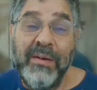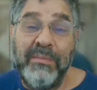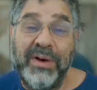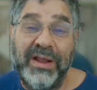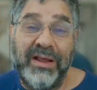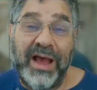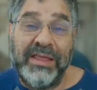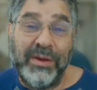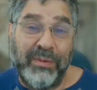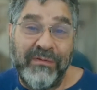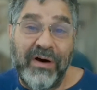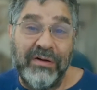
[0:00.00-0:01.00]
But I think
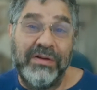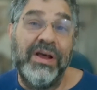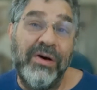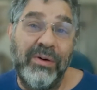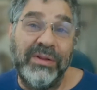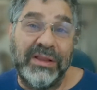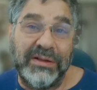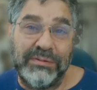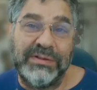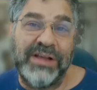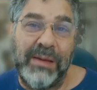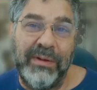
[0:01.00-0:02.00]
we've all known that this
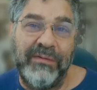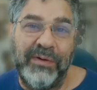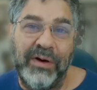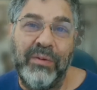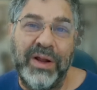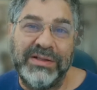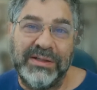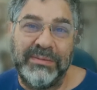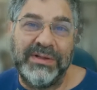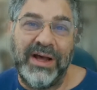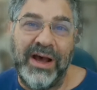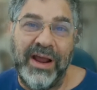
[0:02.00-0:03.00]
was coming for quite some
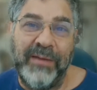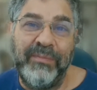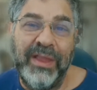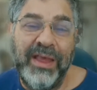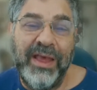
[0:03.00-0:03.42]
time.